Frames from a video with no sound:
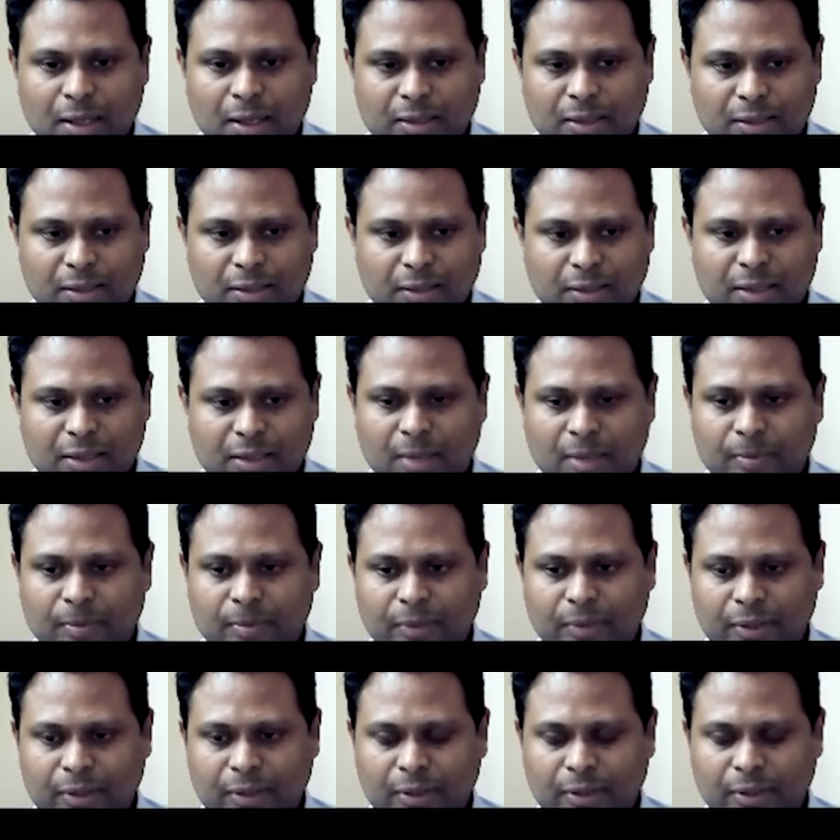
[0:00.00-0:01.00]
As an
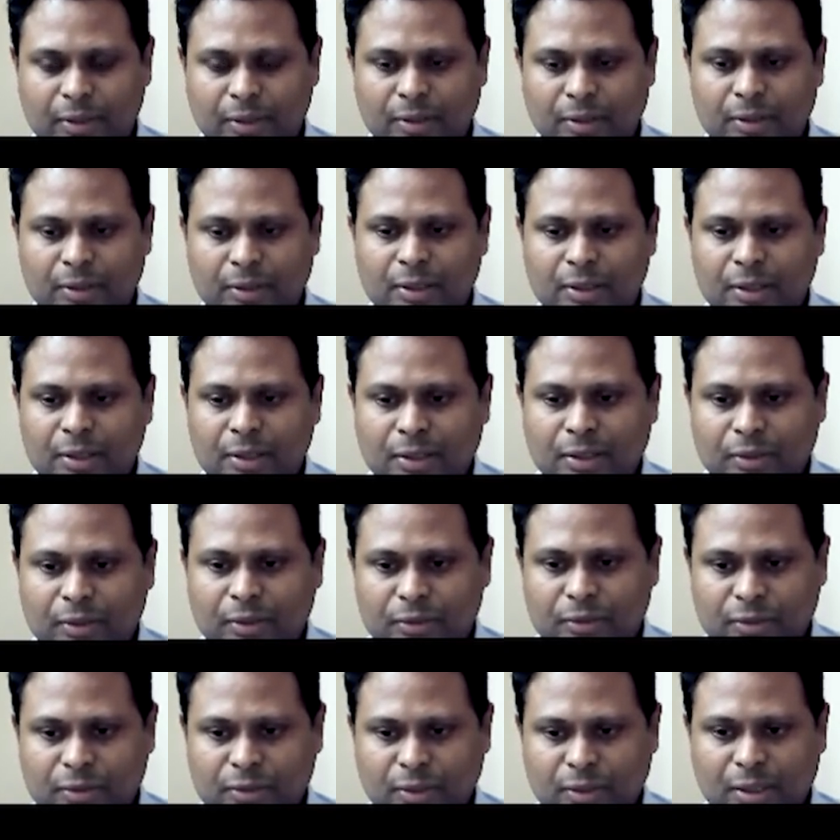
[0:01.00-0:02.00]
example here,
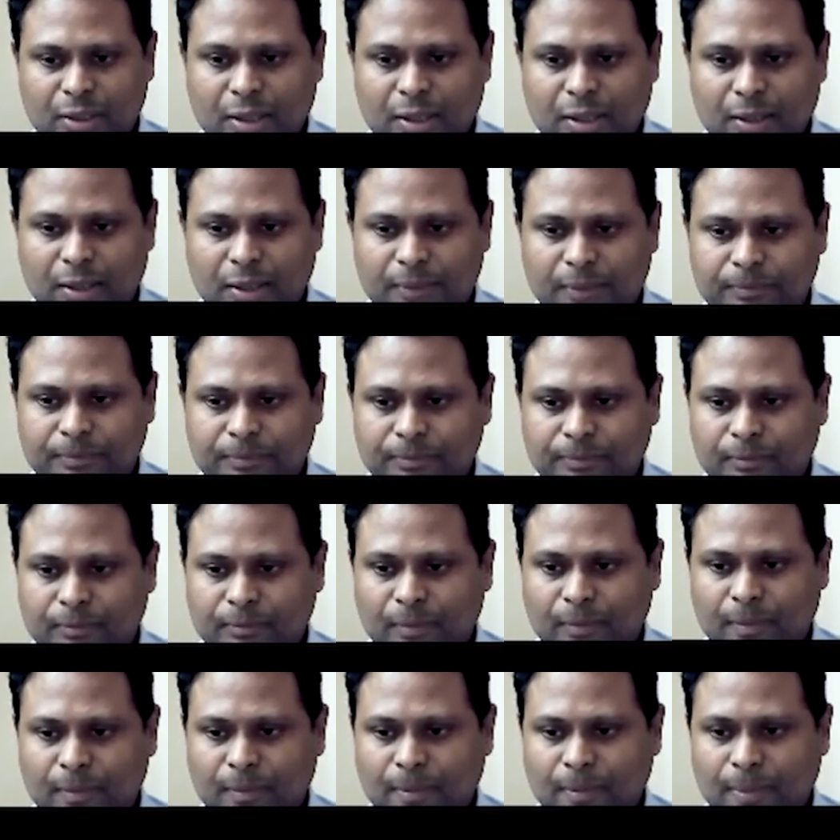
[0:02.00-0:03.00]
you see uh,
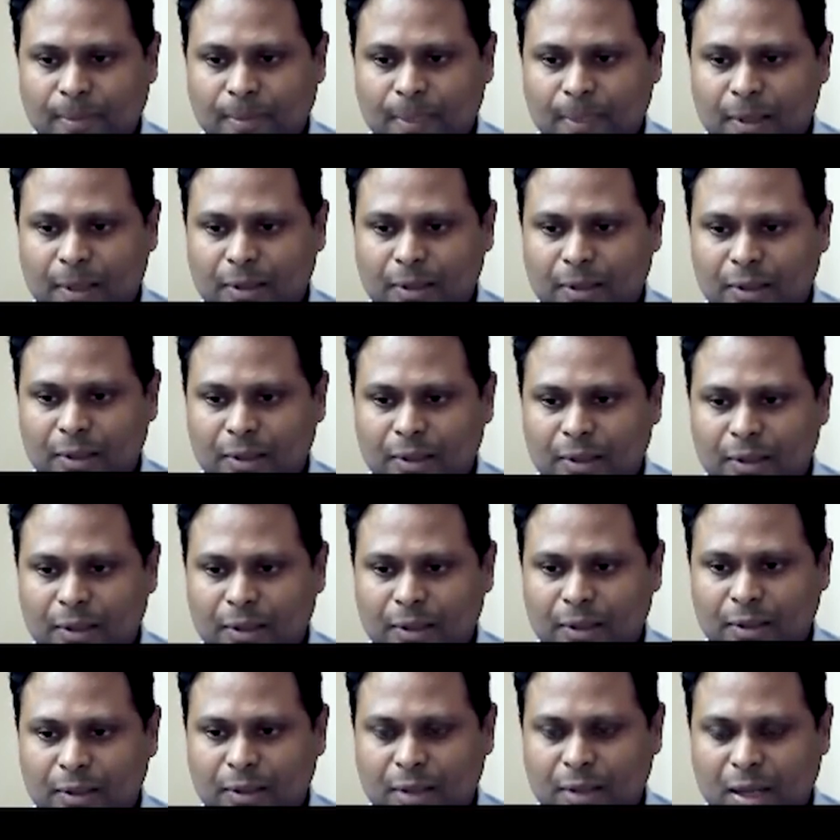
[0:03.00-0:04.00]
the,
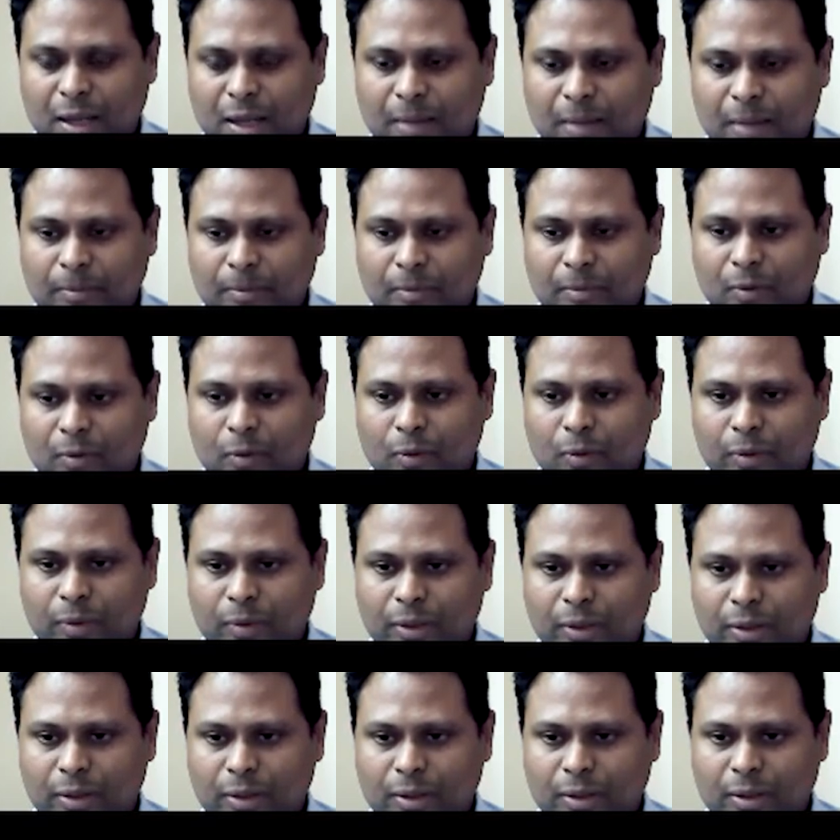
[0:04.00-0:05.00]
the time over
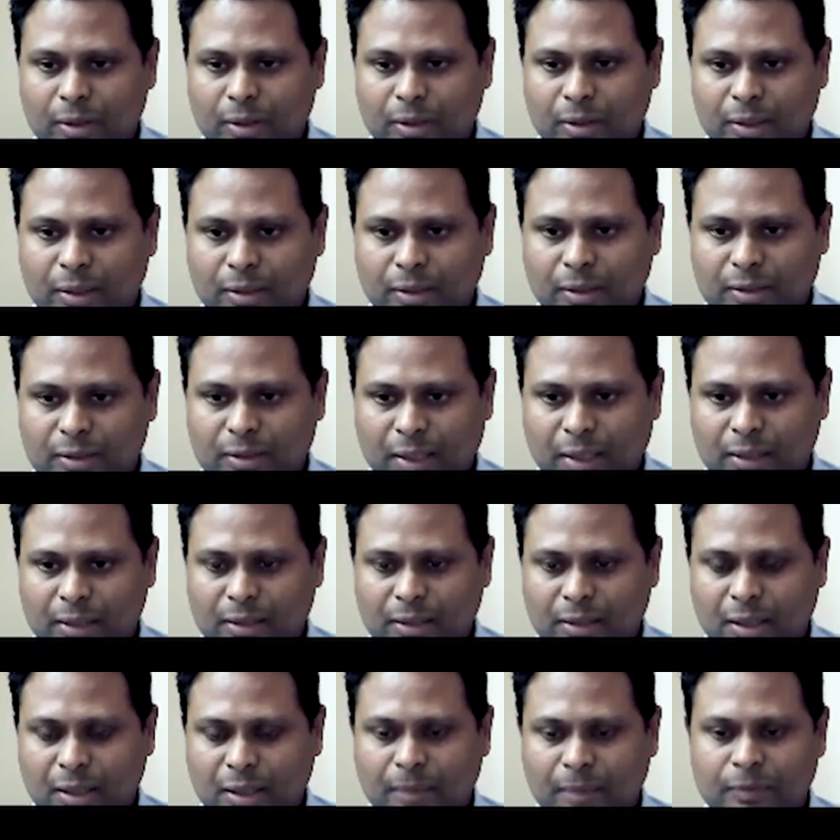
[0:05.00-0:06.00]
here and then the
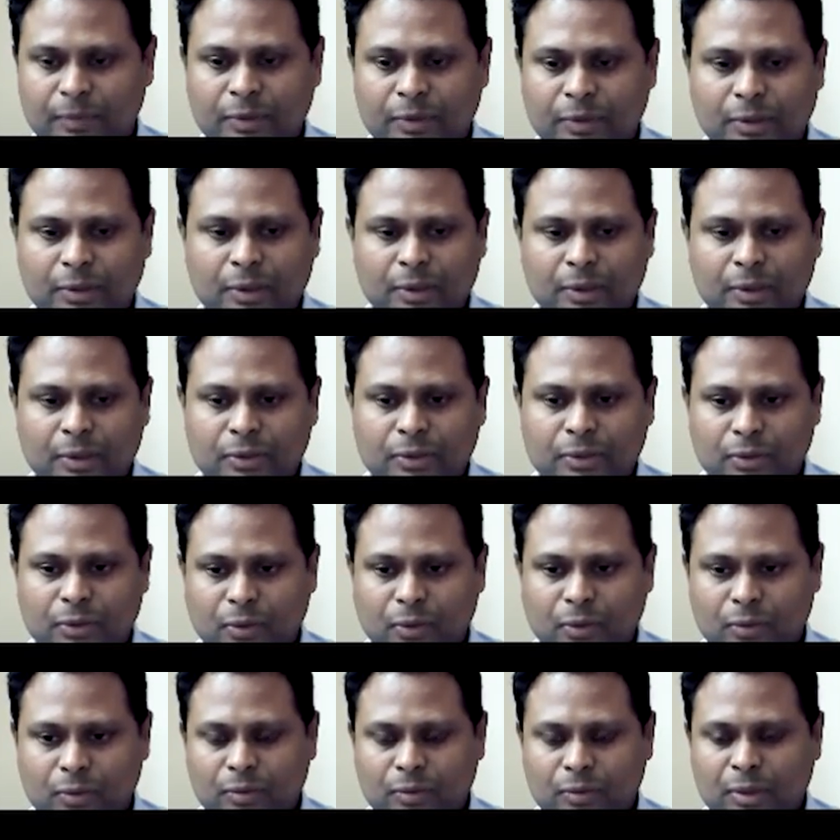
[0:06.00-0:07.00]
cycle times.
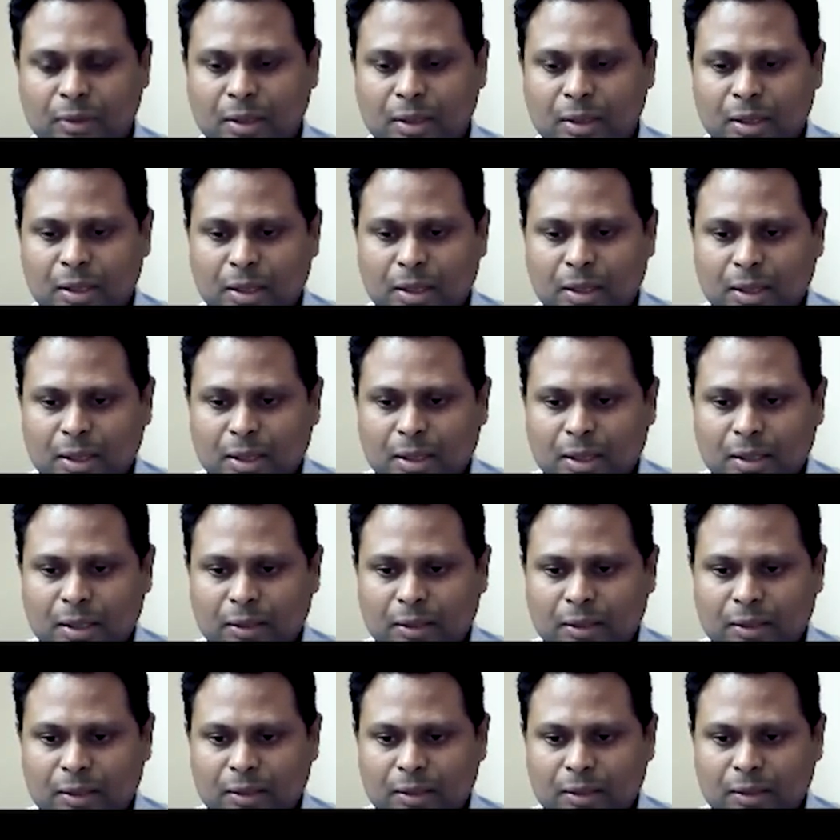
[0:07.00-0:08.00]
So
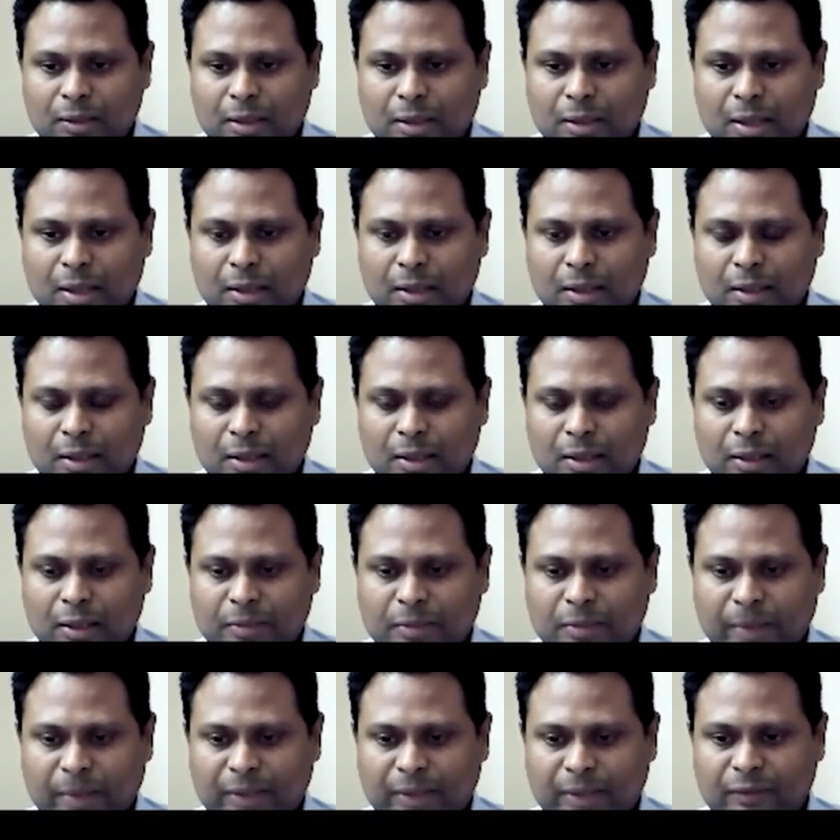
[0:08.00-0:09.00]
the
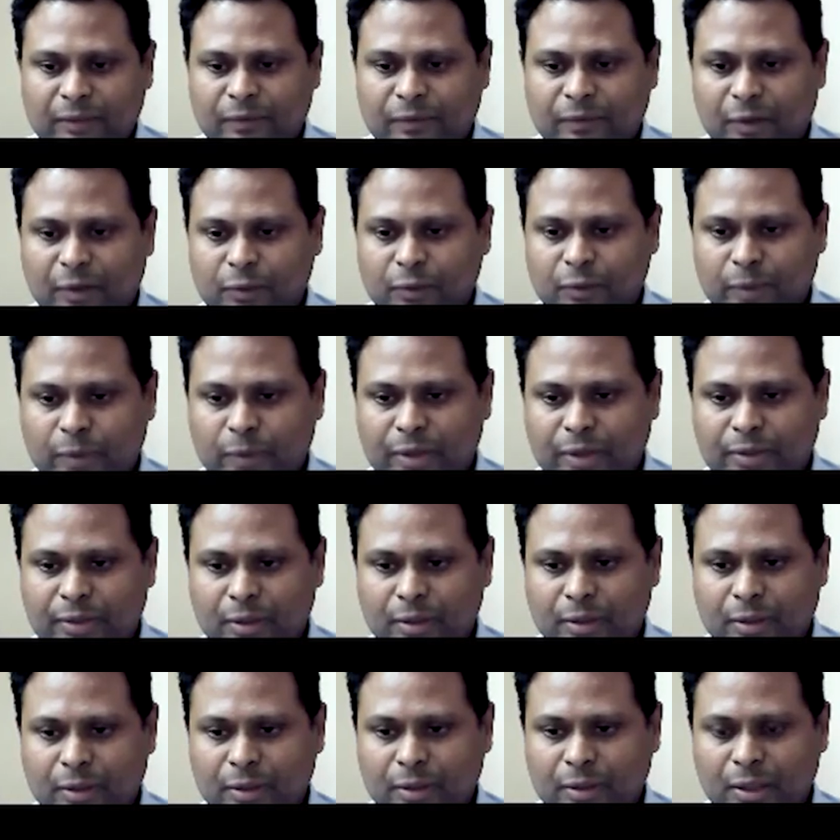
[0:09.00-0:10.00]
expected
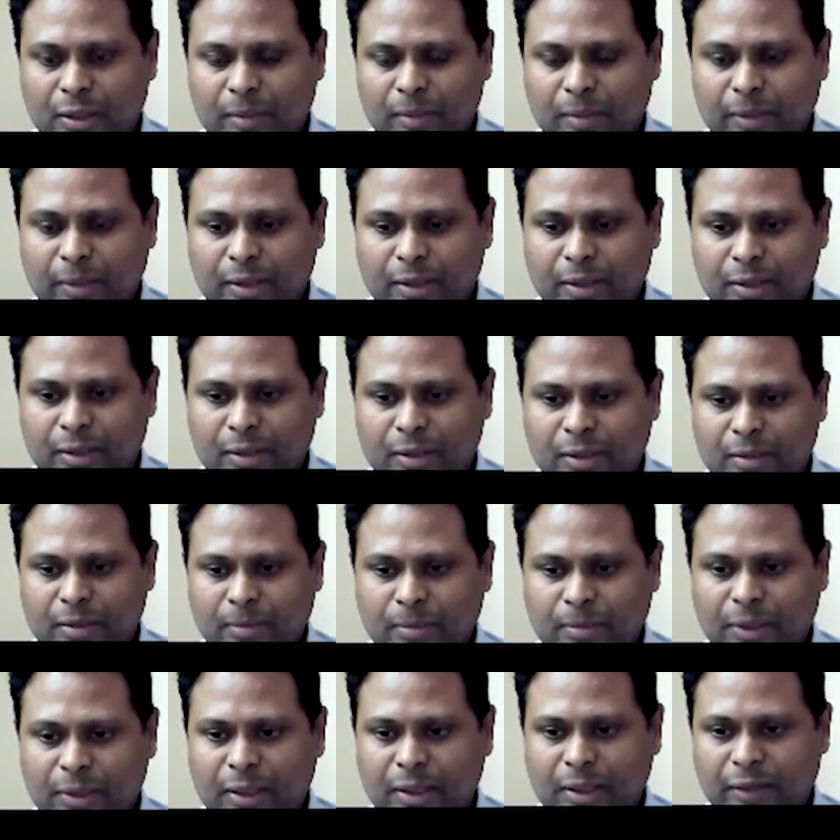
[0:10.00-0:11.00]
fluctuation a little bit
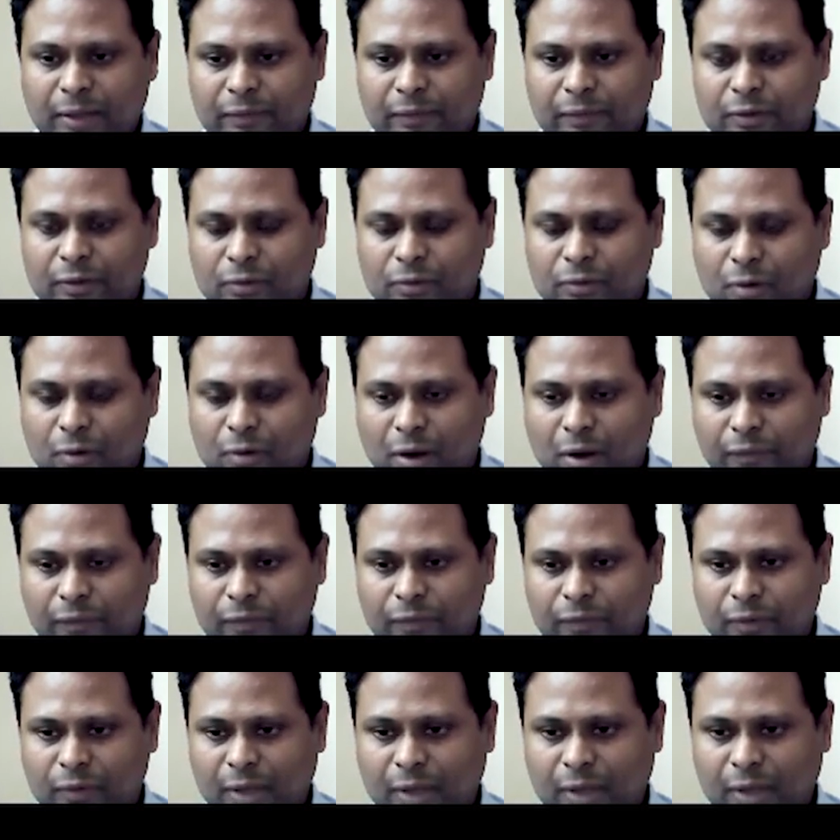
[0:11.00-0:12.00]
here, but then every so
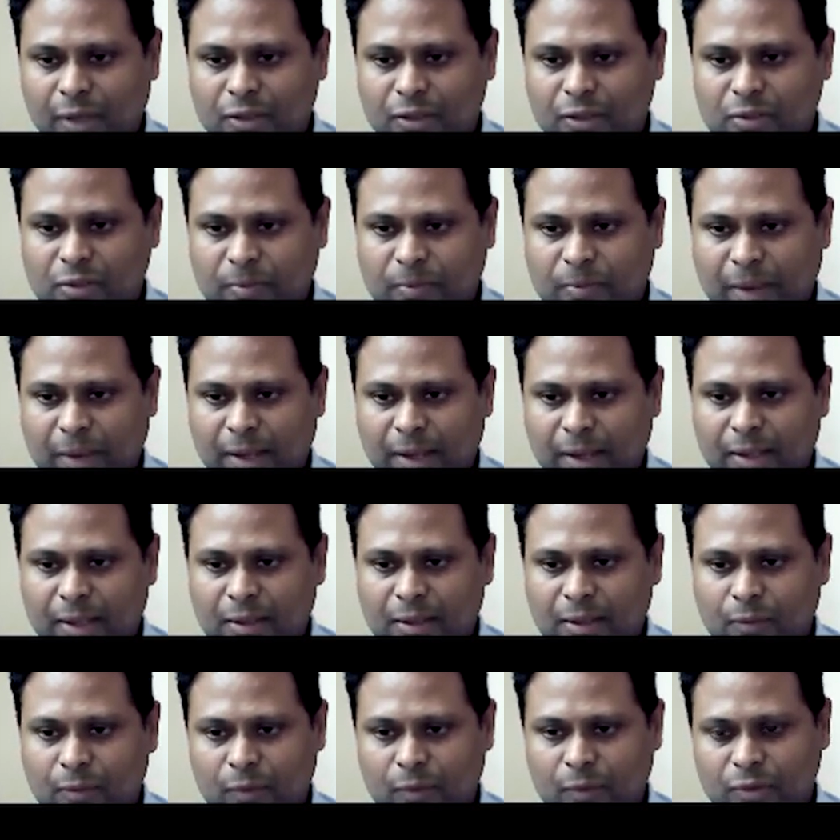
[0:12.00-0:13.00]
often you get the spike,
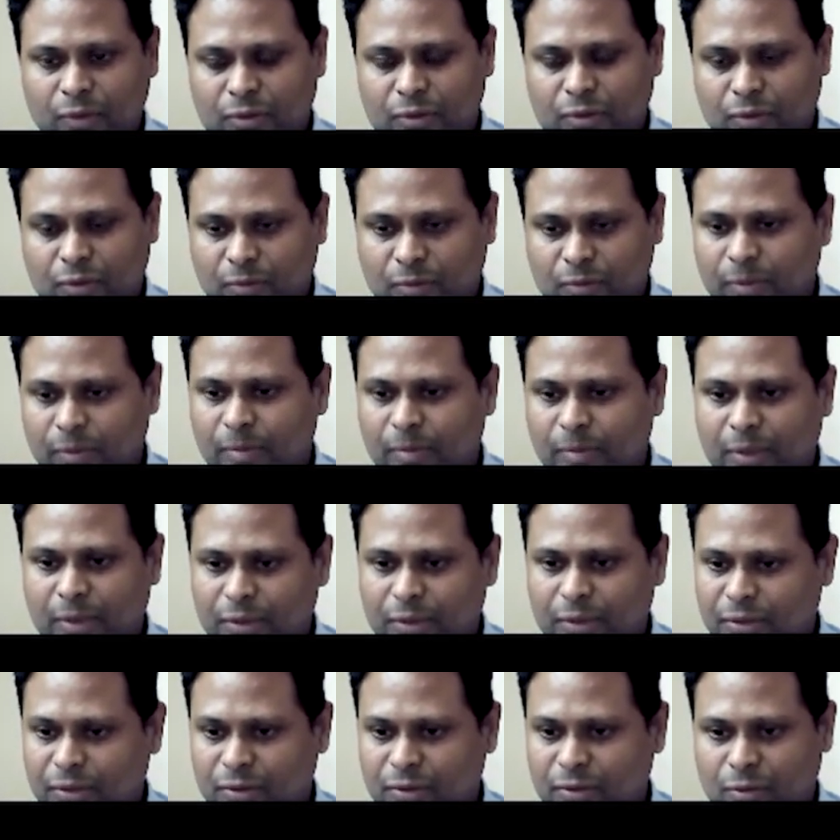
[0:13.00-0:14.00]
which could be
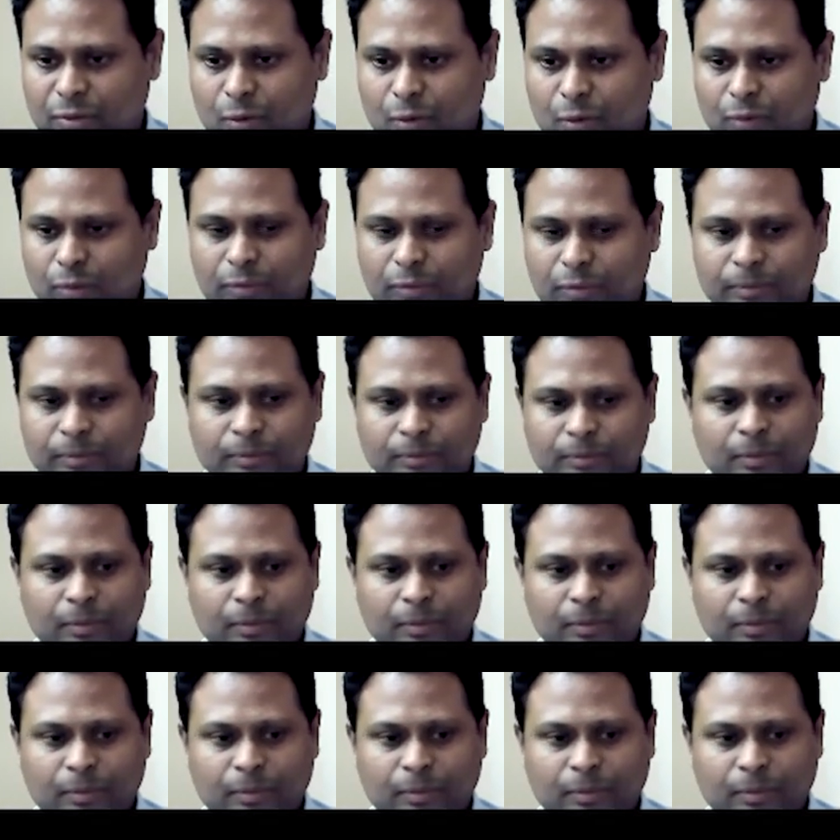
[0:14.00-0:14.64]
malicious code.